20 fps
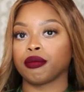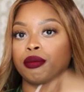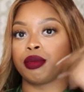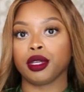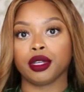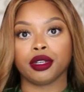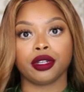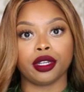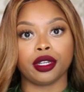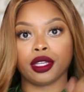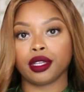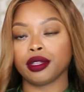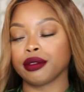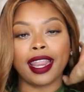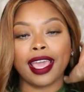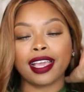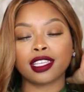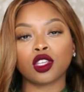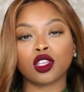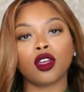Period.
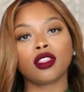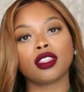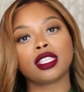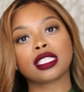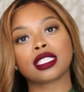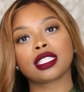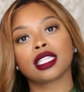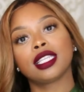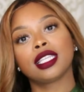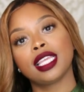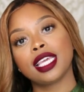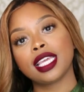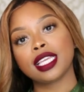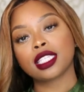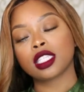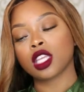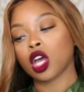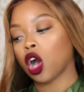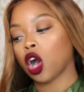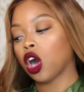Next on this
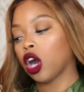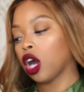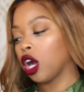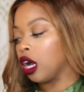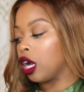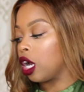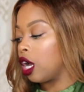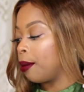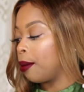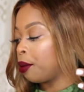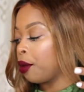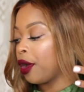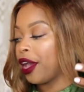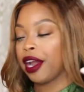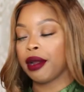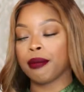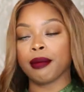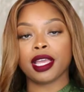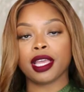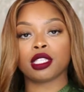list are a couple
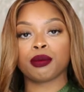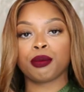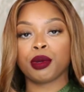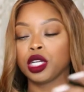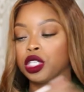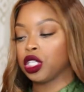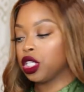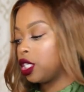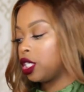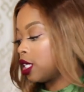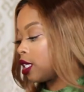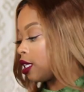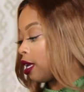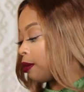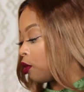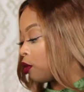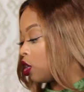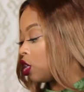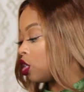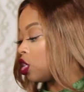Hermès purchases.
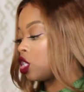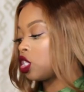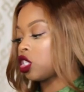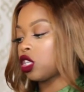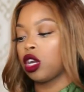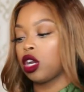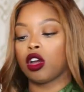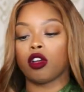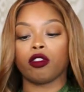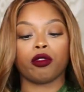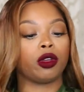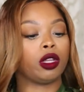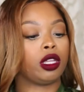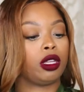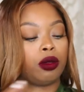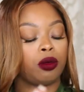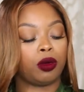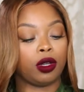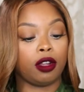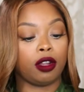I'm going to just start off
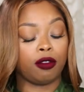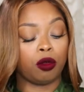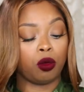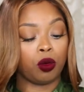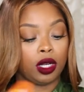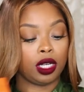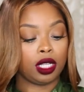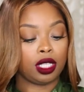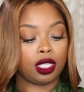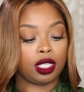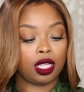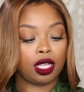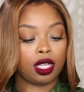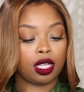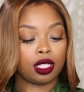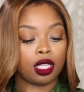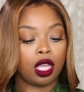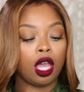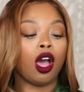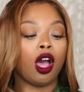with whatever one this
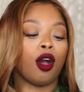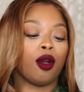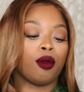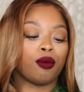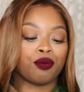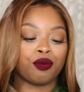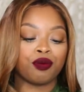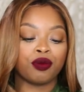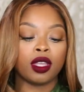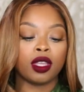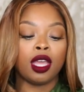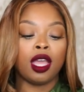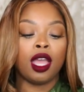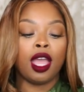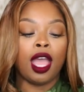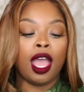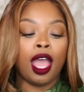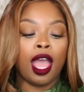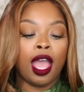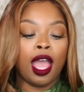is. Oh,
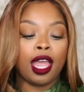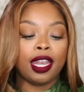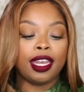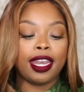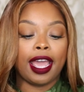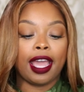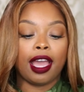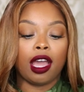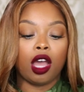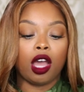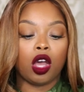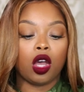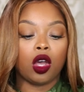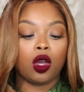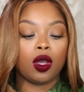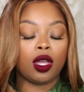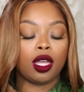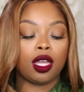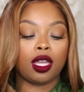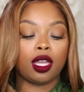
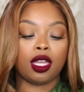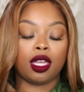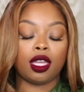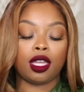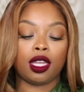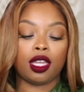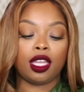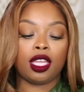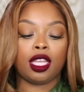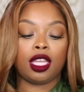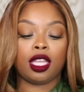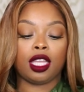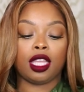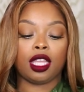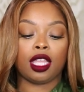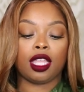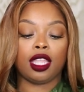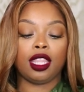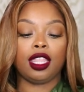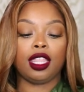now
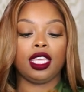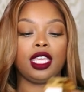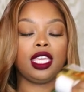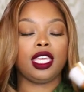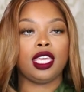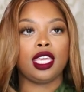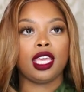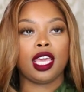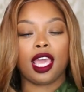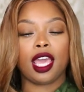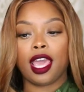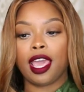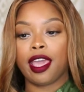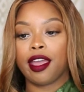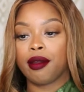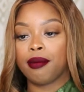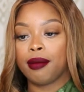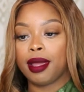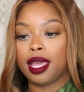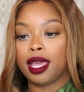the
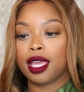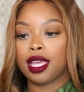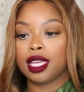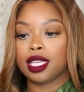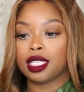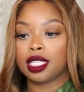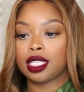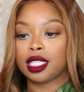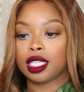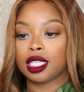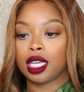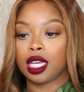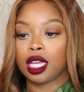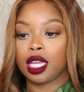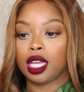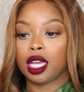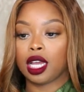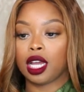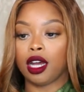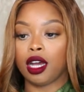Hermès
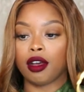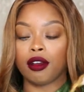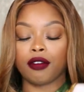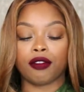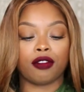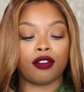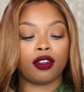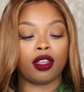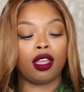cuff.